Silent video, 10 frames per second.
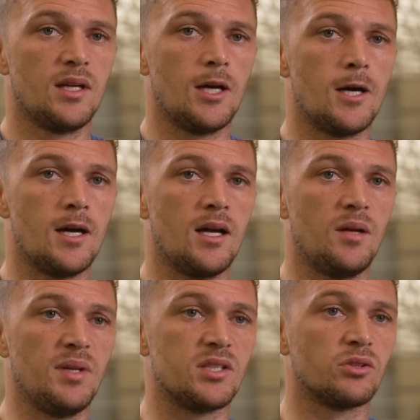
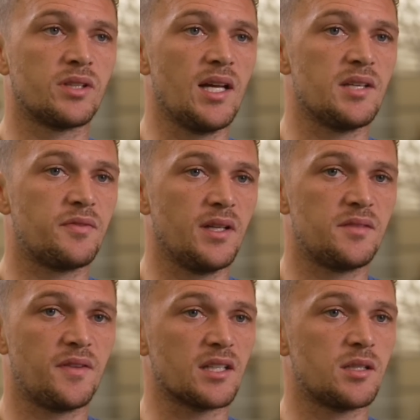it's good that he's
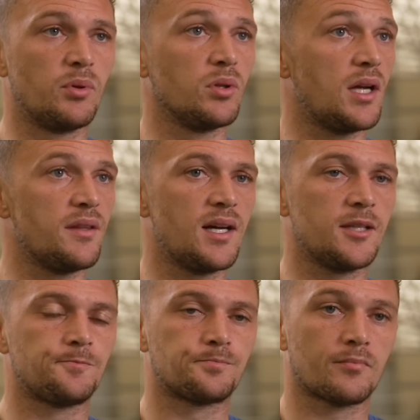flexible like that.
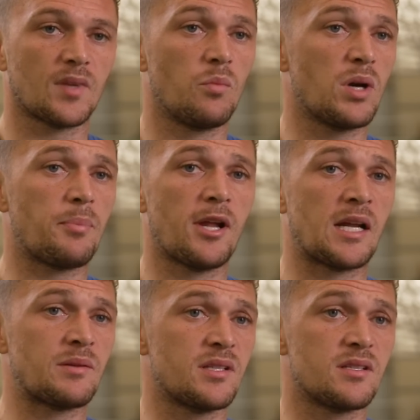And when I played
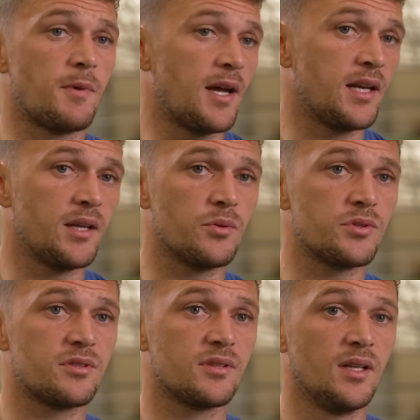against him in Spain, it
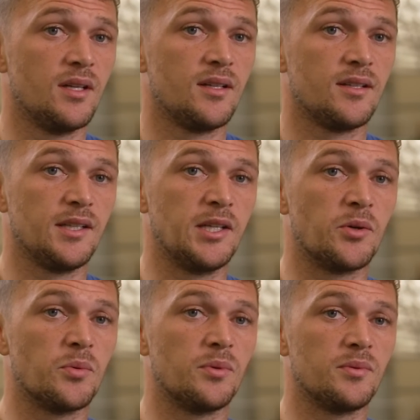was,
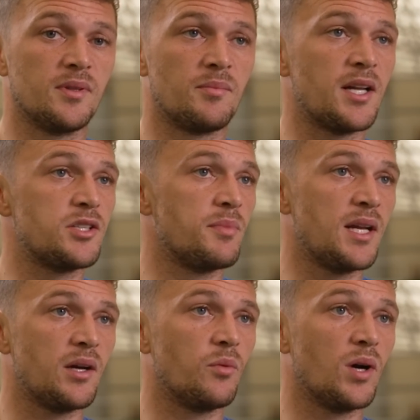the manager
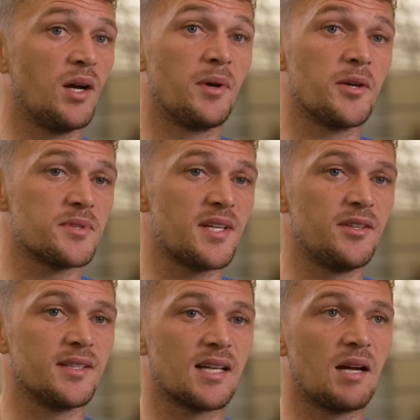made it aware when I was there
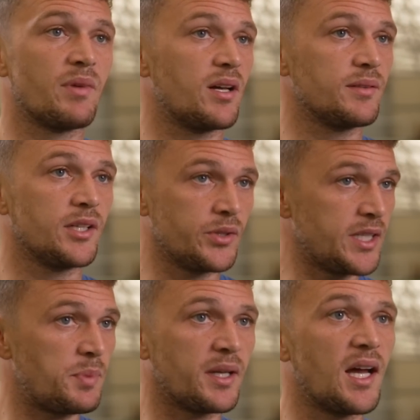at the time that, he
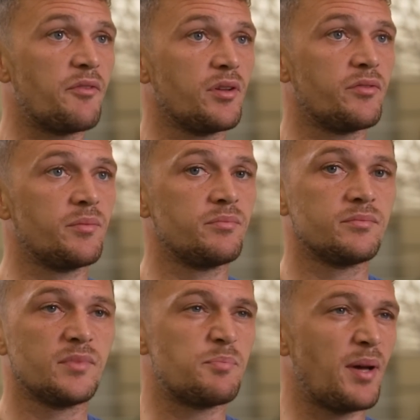needs to be careful of him,
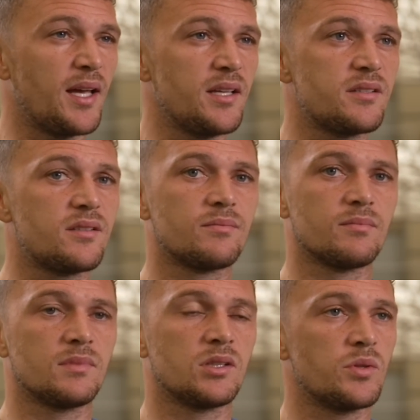his pace,
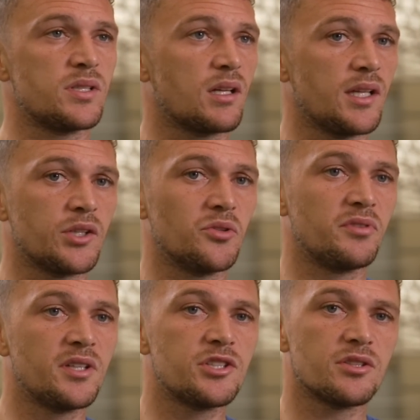he's a clinical
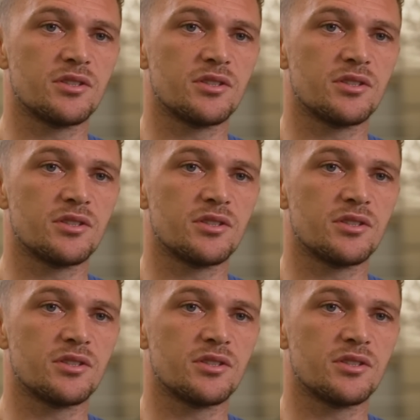finisher.